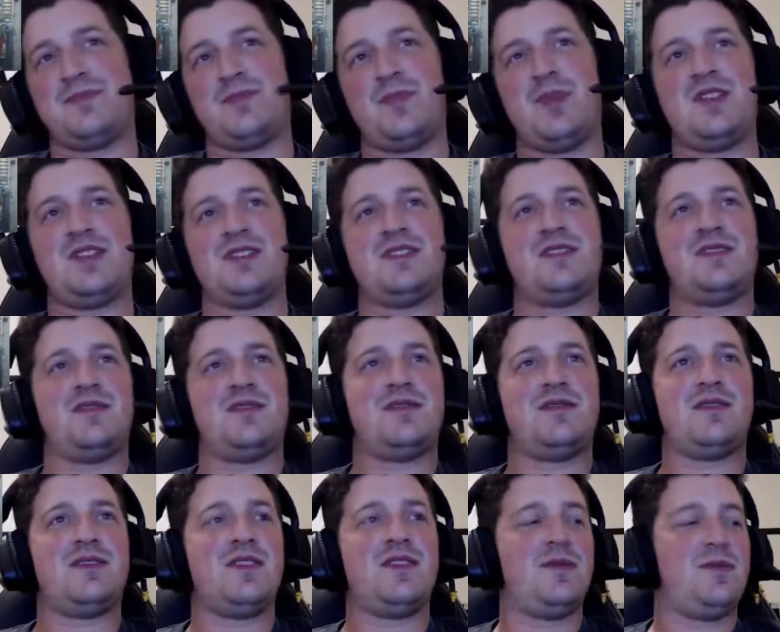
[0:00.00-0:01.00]
Because
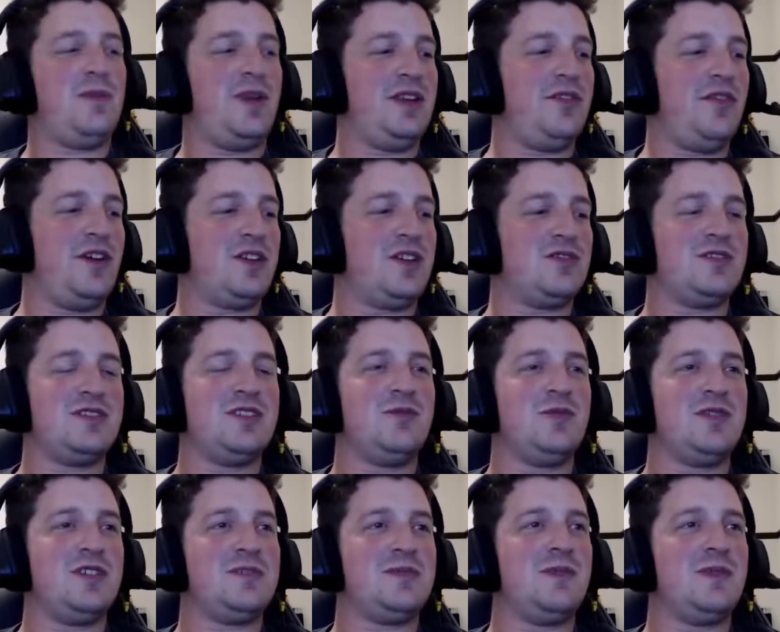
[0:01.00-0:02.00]
the manufacturers didn't
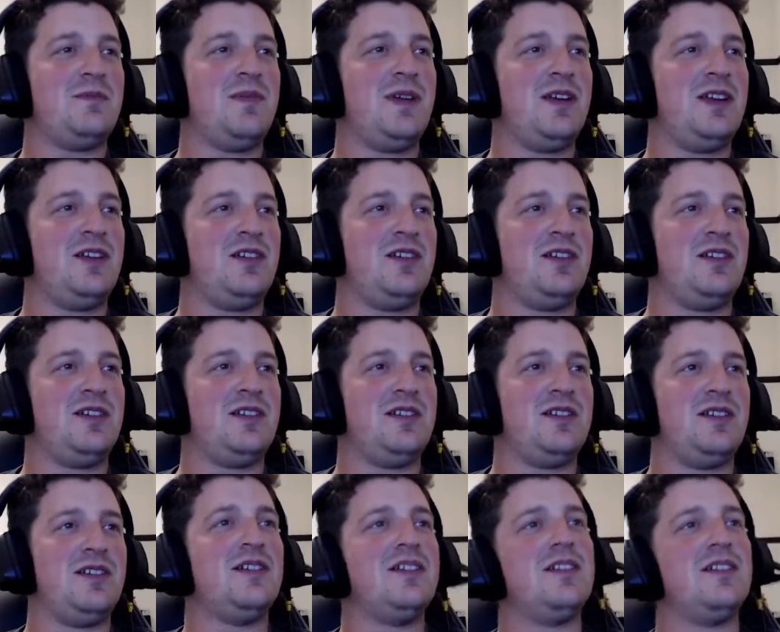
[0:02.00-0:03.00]
want to spend money on it.
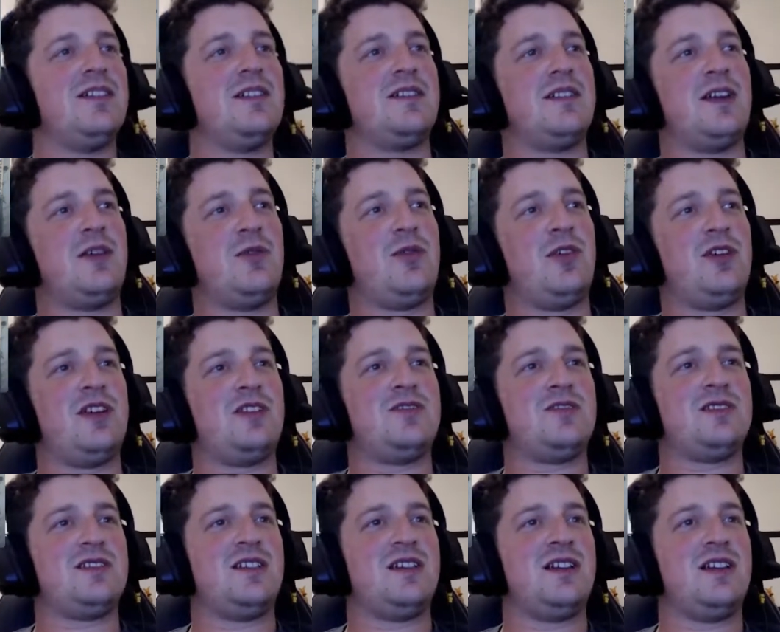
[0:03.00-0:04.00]
They weren't
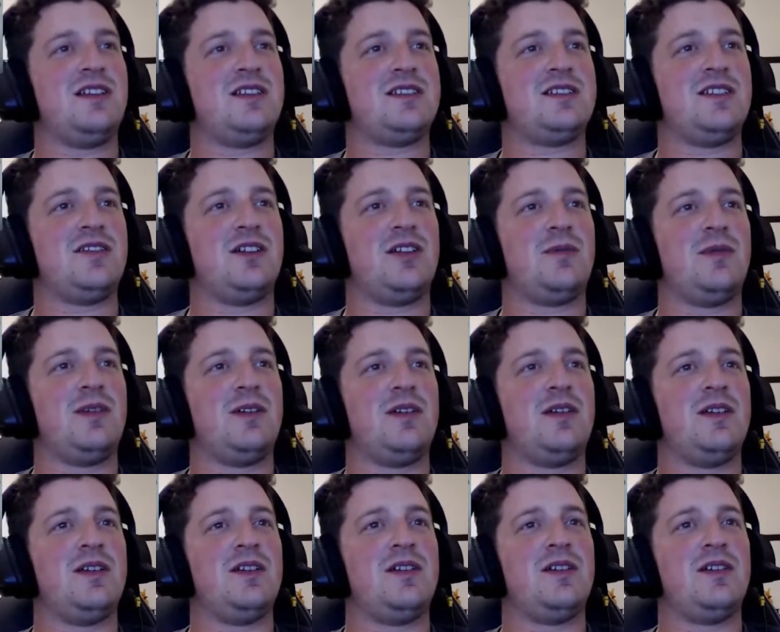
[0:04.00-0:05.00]
interested unless they were going to be.
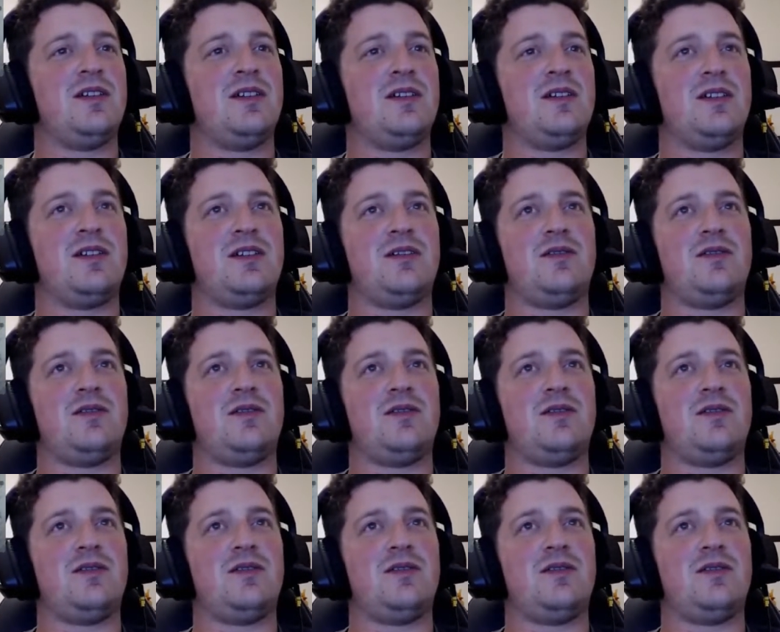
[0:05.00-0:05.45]
Oh.